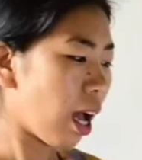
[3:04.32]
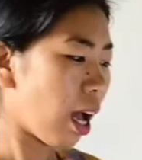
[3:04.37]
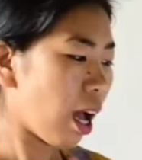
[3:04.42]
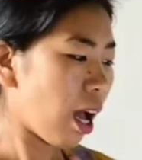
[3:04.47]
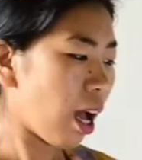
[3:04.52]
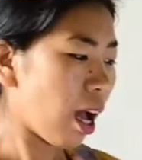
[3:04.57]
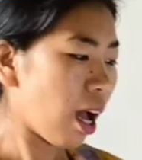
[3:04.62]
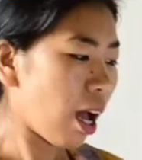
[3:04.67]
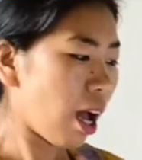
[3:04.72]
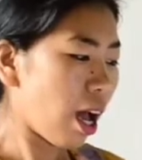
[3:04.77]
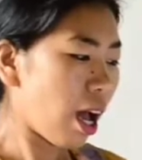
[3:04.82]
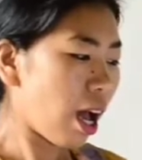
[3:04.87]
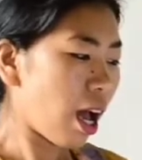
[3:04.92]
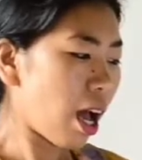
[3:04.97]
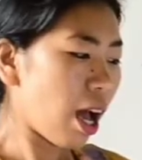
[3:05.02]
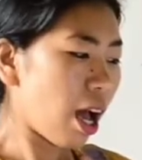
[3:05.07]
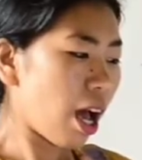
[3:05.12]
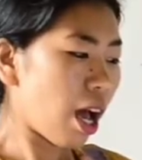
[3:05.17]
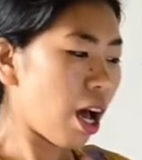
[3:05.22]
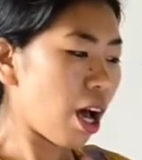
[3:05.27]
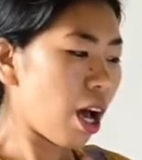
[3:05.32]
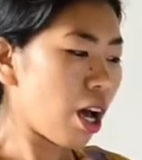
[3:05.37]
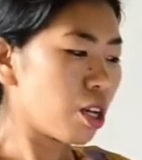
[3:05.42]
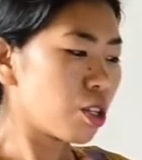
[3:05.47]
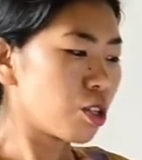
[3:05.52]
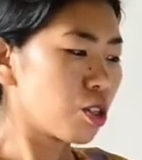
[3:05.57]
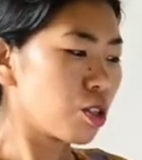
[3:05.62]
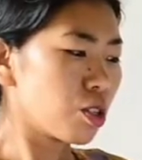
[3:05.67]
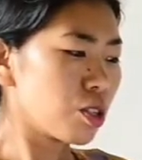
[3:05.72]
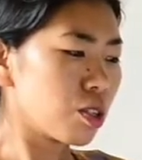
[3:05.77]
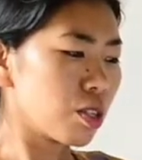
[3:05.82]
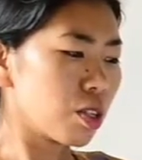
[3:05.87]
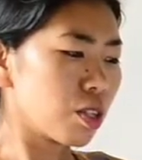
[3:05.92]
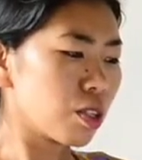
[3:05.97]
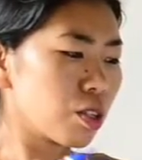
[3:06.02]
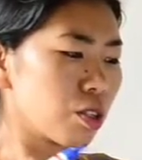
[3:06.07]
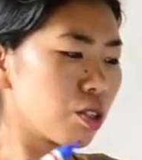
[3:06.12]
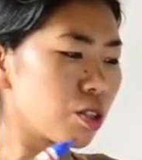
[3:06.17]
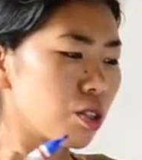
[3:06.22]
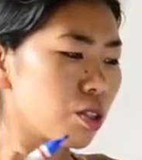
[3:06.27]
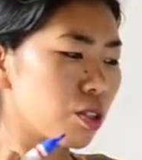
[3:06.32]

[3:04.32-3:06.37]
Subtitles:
Nobody speaks.